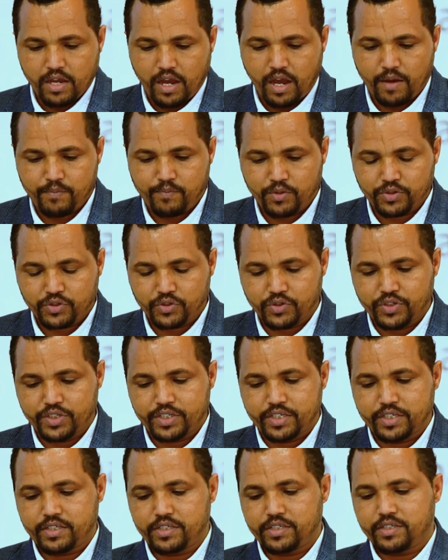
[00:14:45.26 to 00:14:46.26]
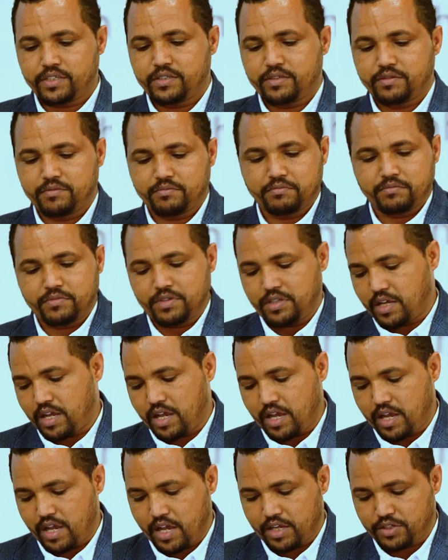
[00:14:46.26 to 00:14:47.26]
Opportunities,
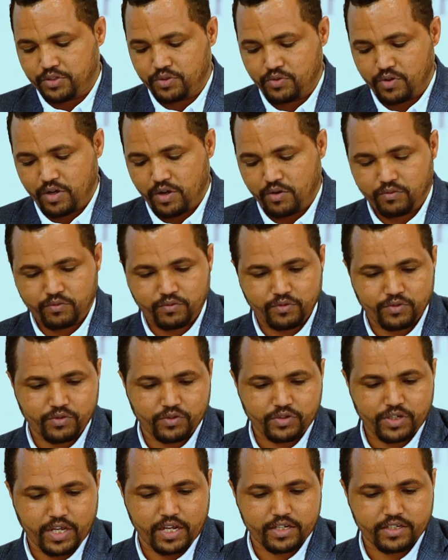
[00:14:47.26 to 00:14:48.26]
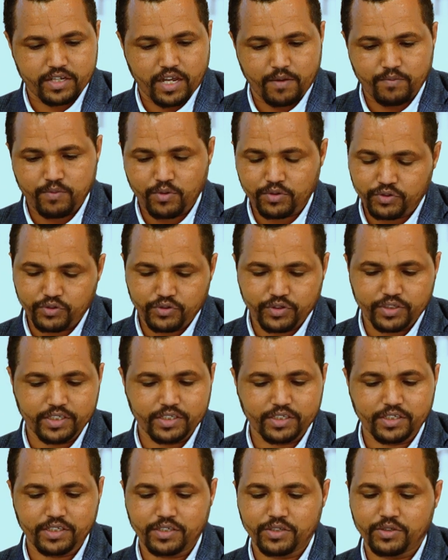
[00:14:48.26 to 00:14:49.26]
as you know, those are the
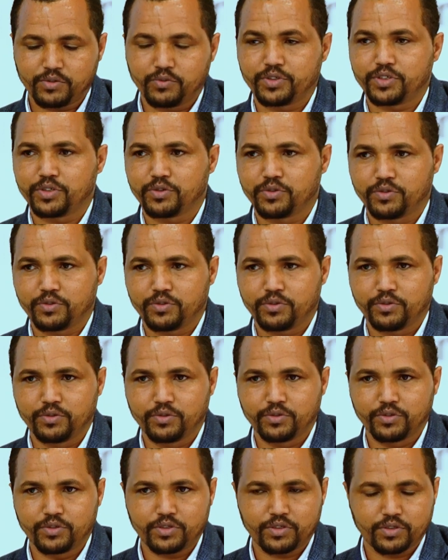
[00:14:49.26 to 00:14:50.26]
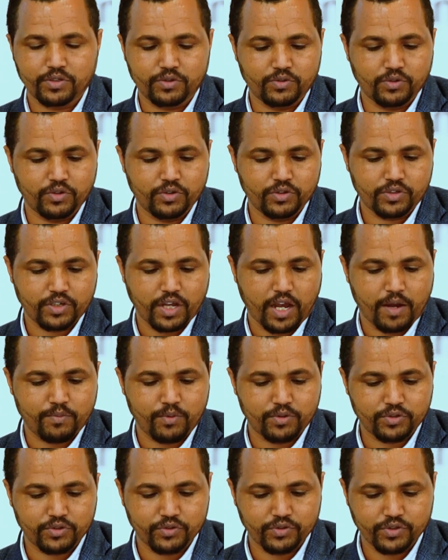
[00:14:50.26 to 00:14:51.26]
opportunities. We should use those
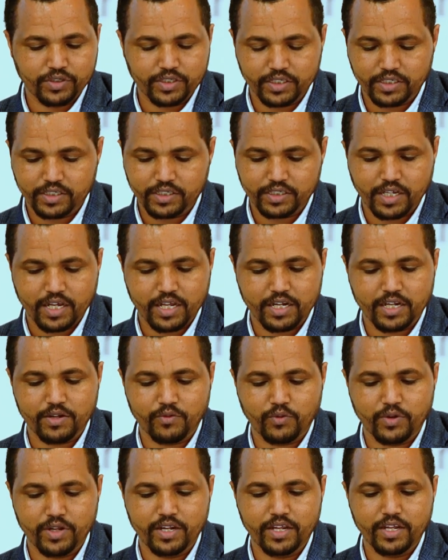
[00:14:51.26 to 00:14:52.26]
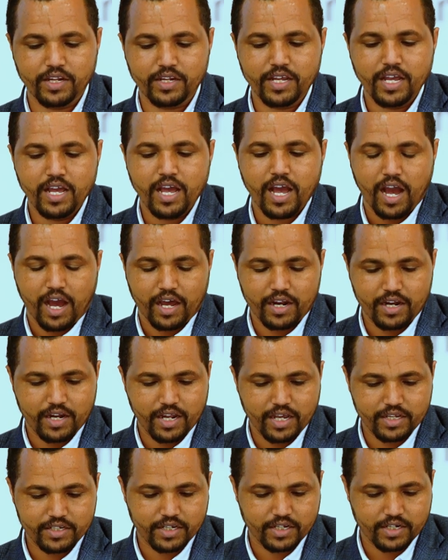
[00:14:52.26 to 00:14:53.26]
opportunities, and then we need
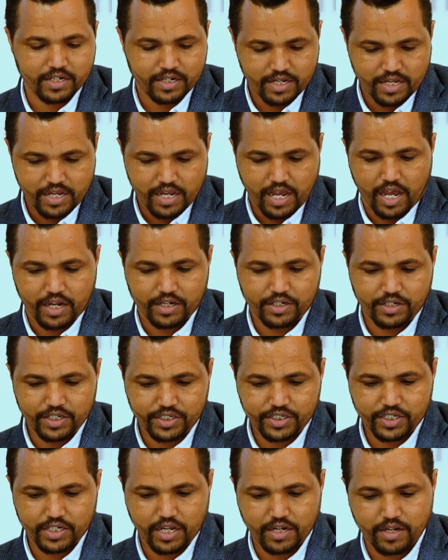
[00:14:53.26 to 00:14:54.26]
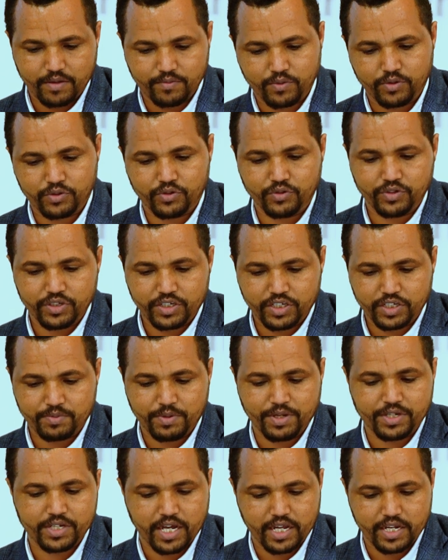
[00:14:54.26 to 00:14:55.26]
another additional opportunities,
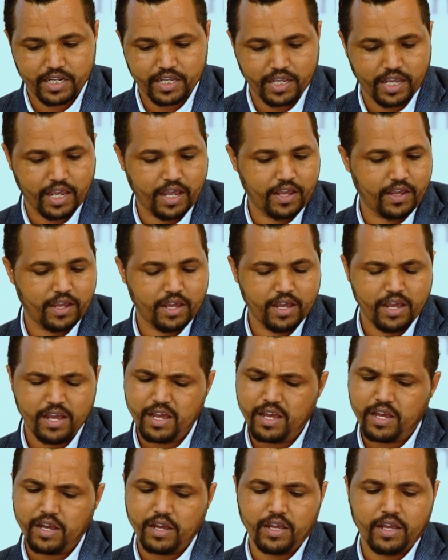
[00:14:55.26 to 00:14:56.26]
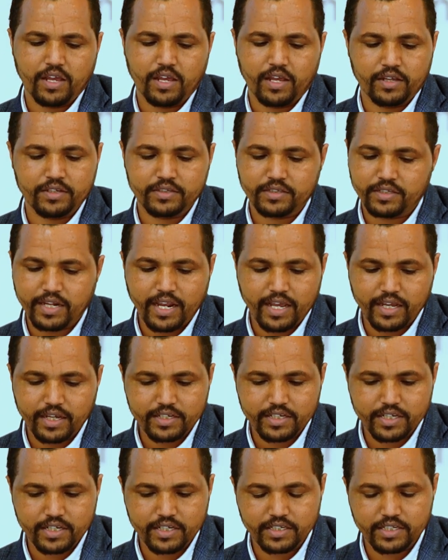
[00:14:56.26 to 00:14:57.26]
especially
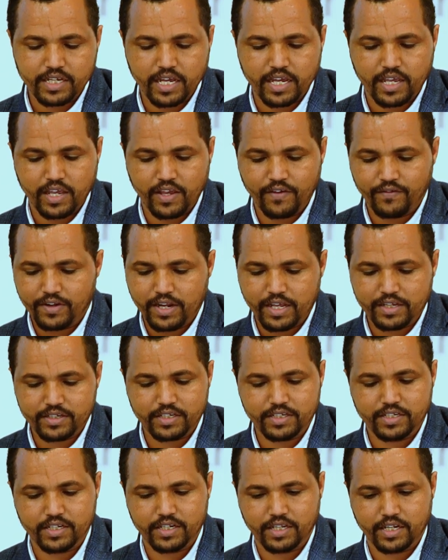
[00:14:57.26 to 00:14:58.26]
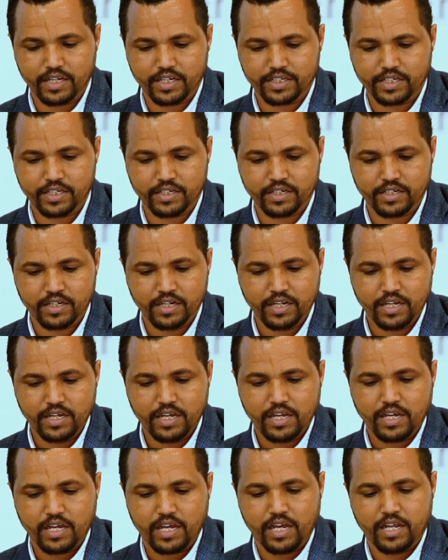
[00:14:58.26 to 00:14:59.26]
strengthening the evidence generation
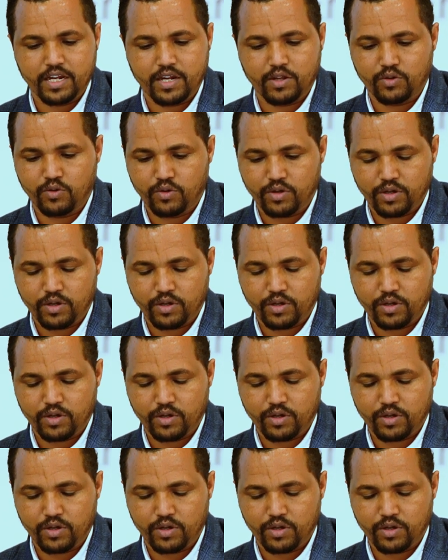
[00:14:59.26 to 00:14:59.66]
and